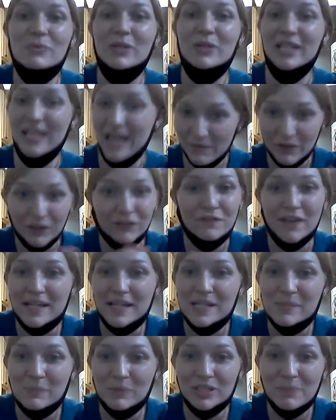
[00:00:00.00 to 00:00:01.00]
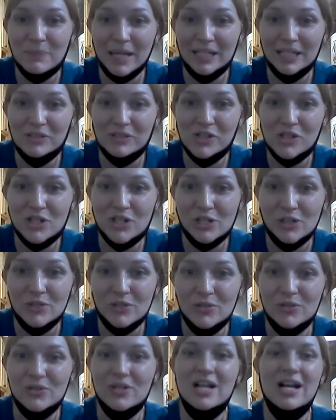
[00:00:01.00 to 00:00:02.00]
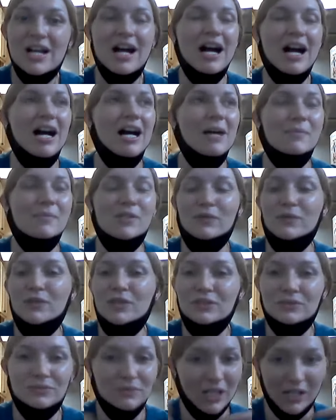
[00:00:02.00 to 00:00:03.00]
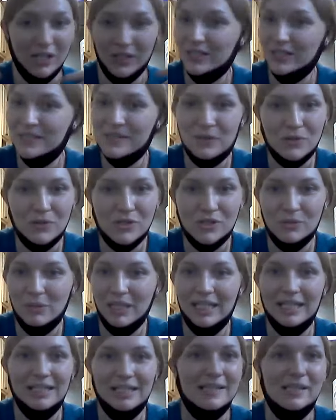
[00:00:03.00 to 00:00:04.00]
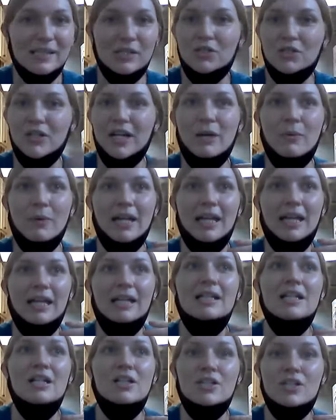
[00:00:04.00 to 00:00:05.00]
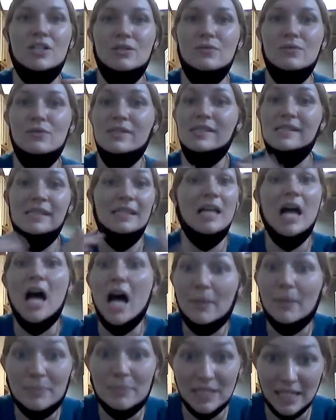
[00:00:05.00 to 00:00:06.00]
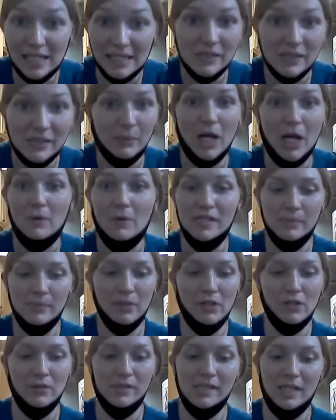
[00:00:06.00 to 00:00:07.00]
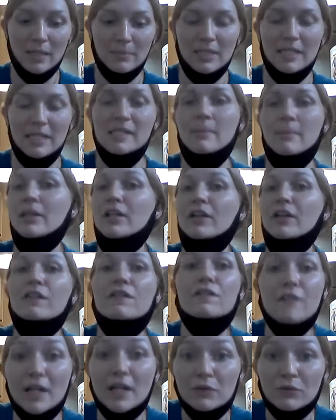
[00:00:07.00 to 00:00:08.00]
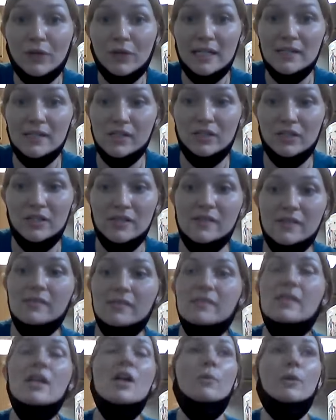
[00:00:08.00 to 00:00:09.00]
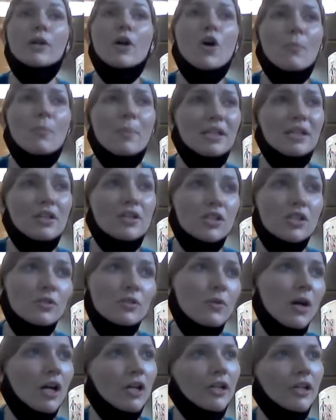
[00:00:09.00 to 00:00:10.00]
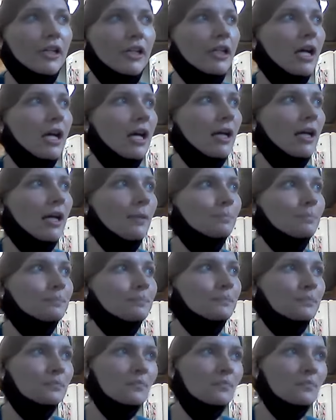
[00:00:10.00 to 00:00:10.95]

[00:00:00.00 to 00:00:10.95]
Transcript: we have our Facebook page too. So if you are in social media, that's a great way to see updates. We always post updates about our fundraisers. We're hoping to do our